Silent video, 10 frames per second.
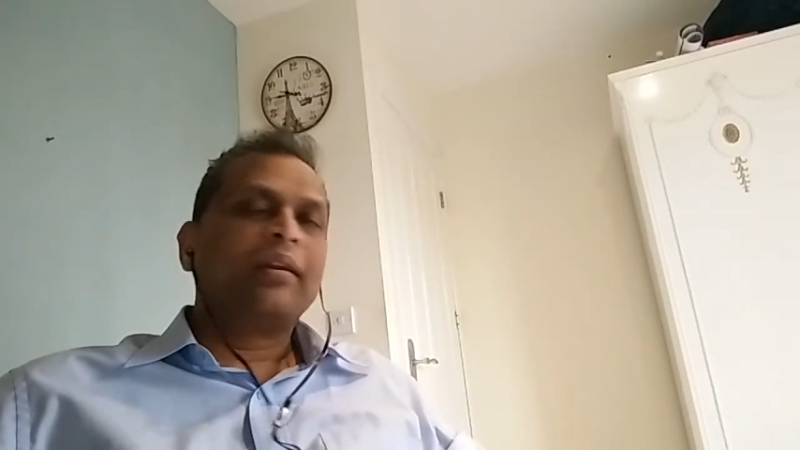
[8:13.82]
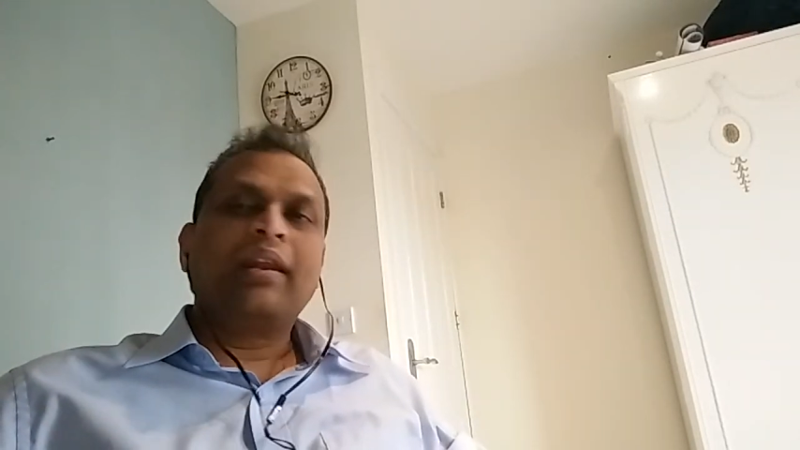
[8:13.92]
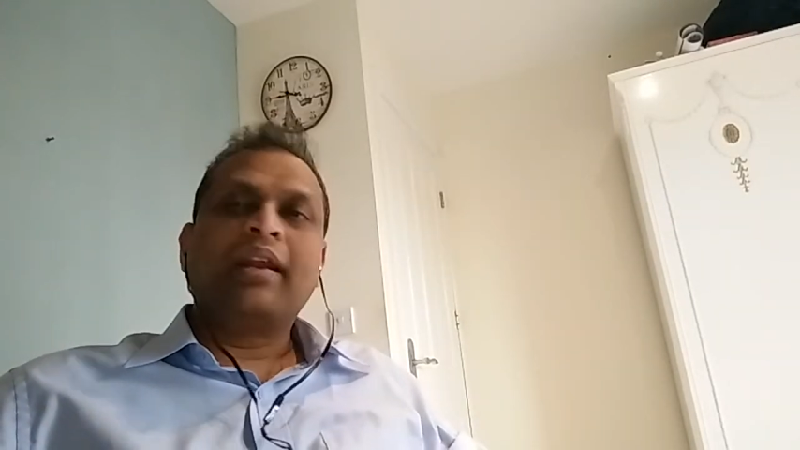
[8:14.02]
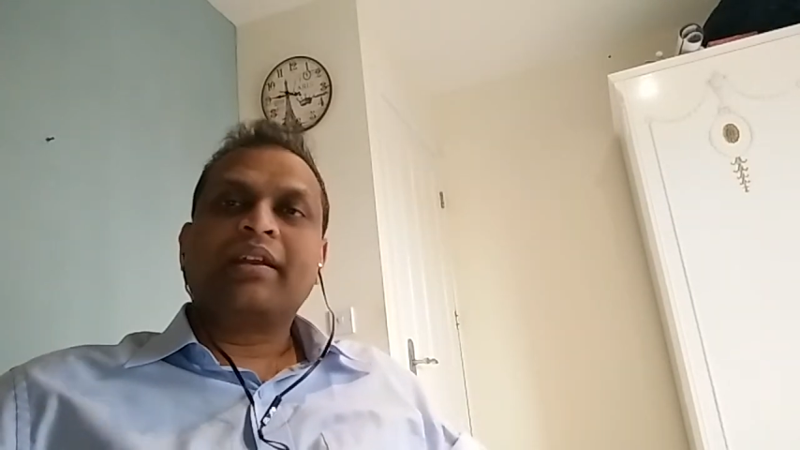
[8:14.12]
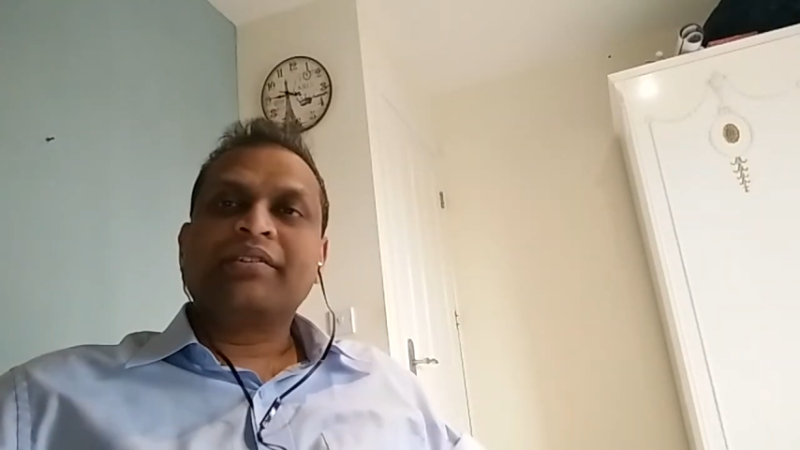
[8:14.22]

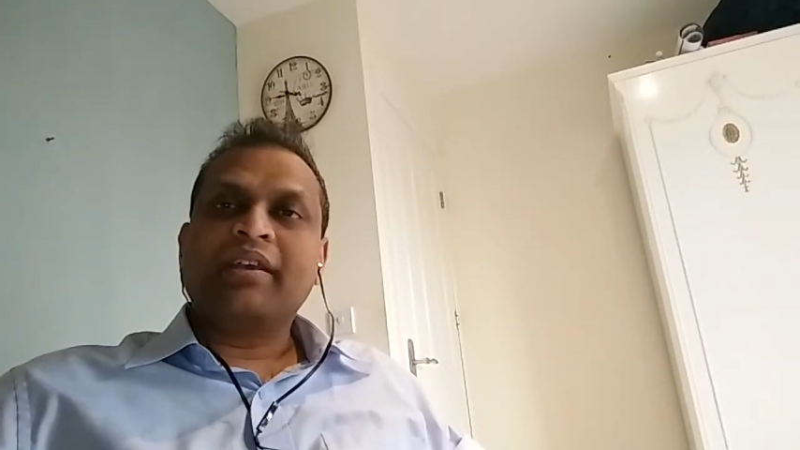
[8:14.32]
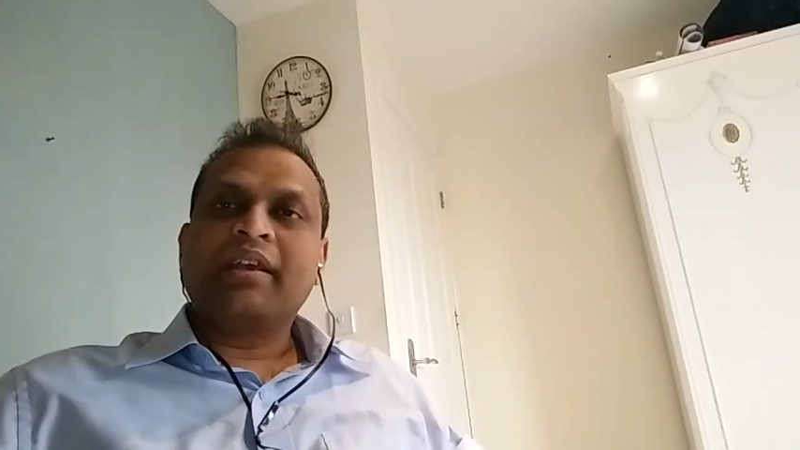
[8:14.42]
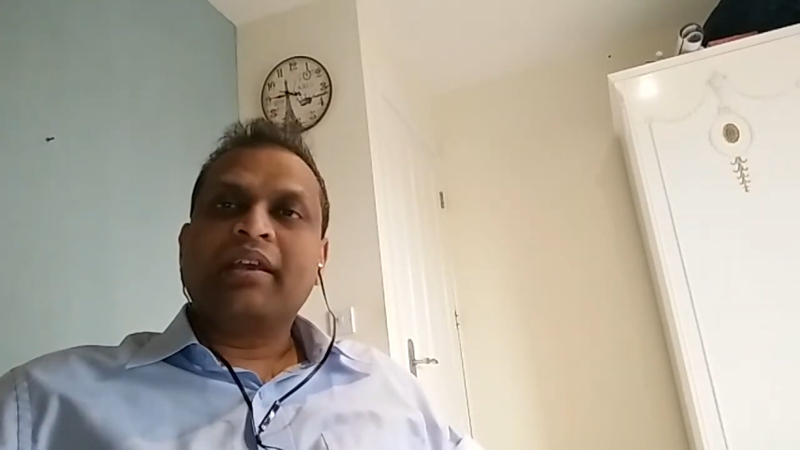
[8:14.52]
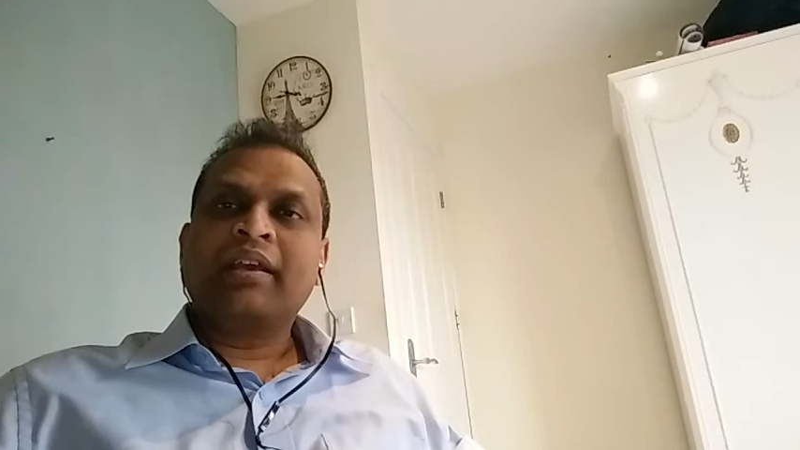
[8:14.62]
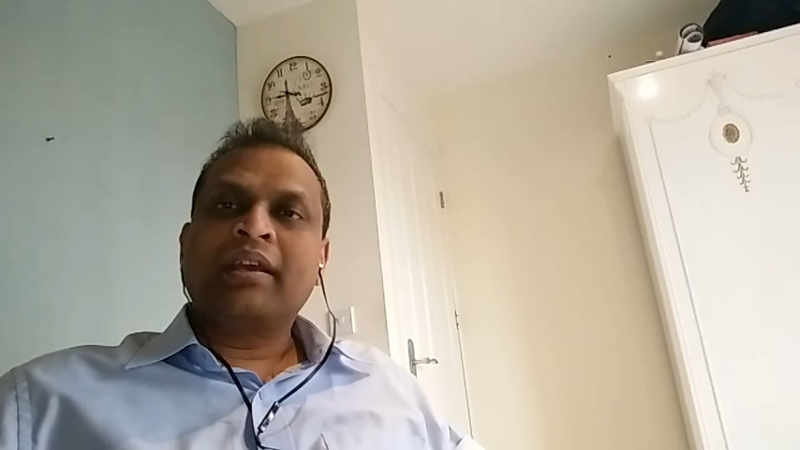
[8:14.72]
let us say,
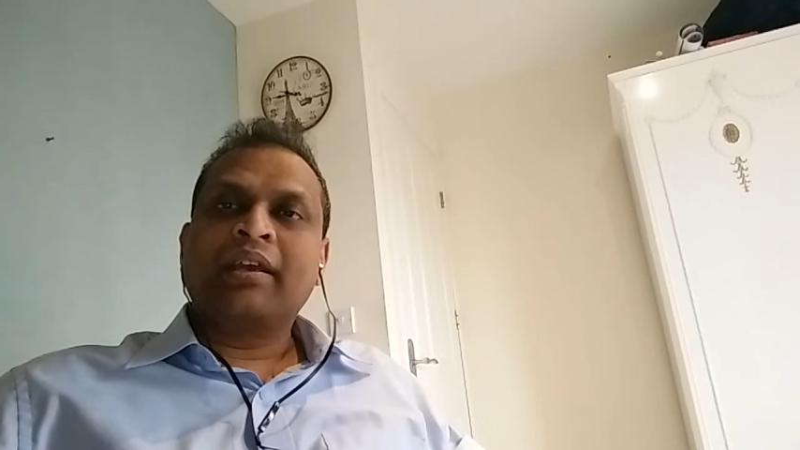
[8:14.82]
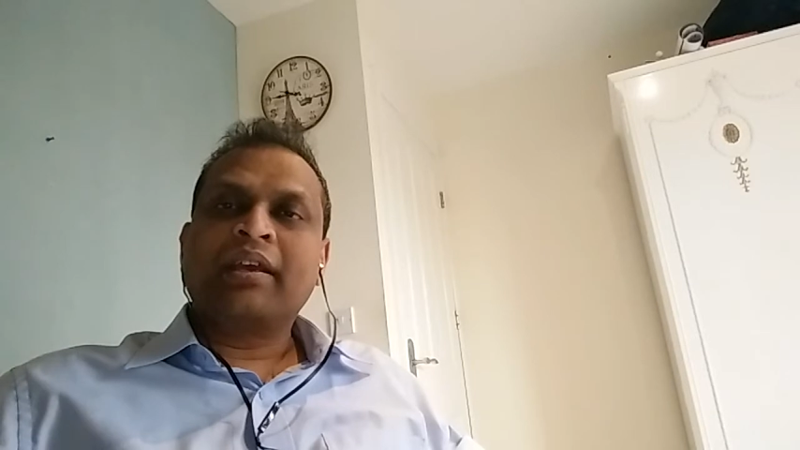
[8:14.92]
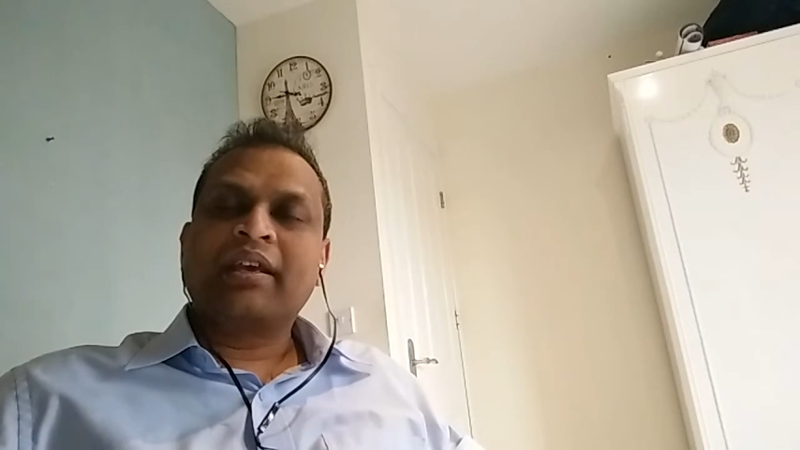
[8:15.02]
a